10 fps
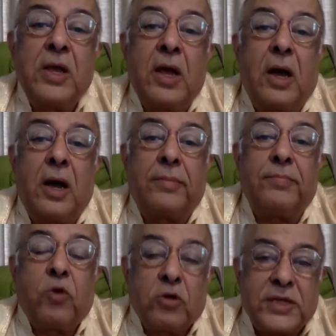
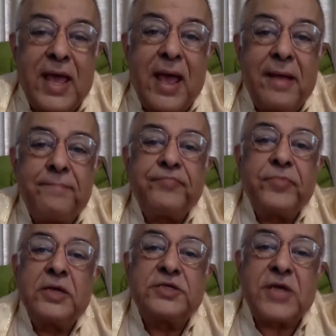Bodh Gaya,
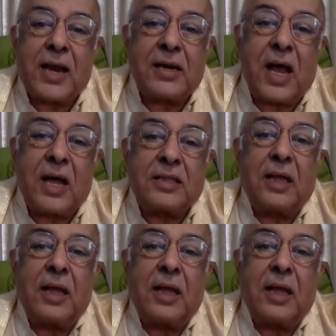Saranath,